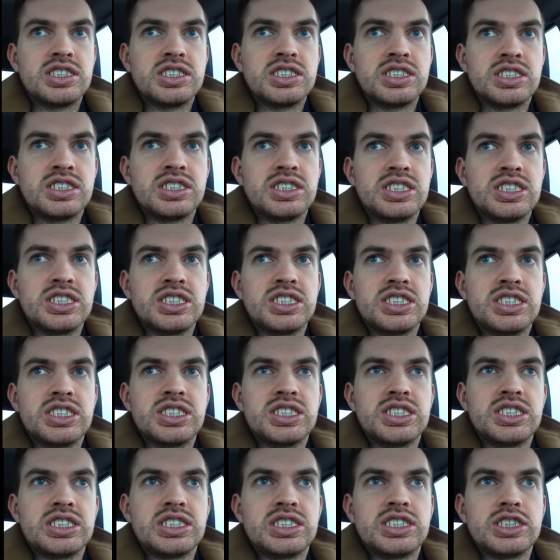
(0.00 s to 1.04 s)
And
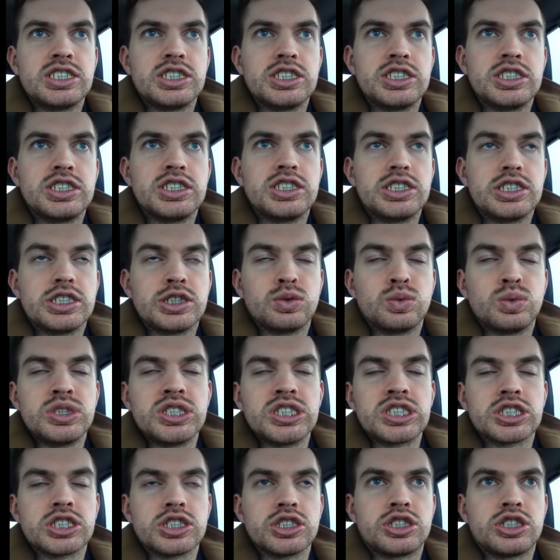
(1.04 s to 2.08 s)
then a
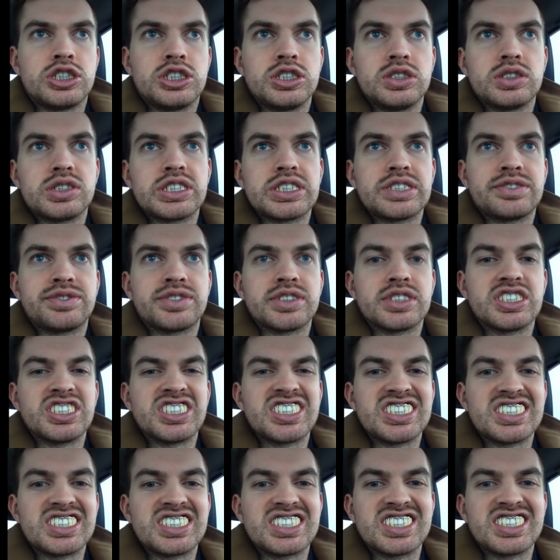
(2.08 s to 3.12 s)
week or two after
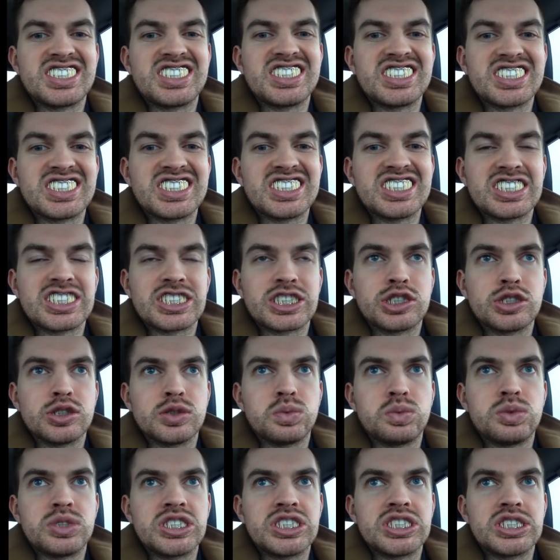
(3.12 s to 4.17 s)
that, they'll take the actual
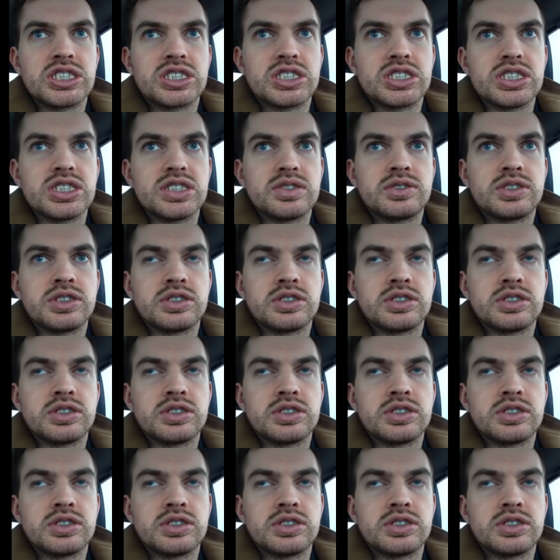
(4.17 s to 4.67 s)
boilers off.